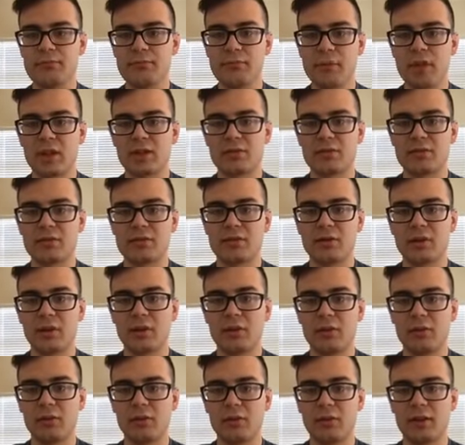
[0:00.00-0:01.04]

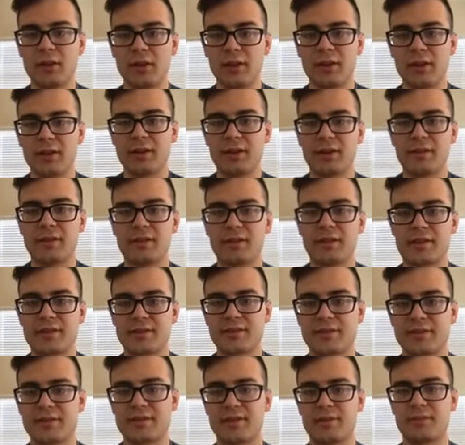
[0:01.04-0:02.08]
So in
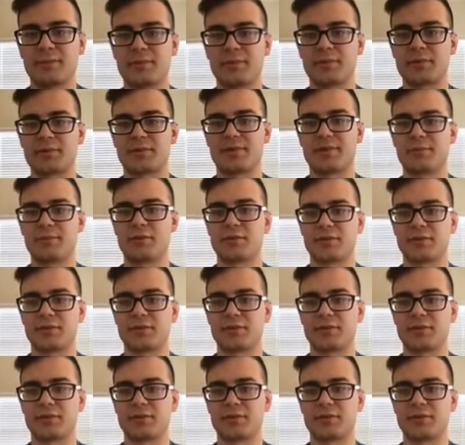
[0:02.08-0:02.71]
this simple tour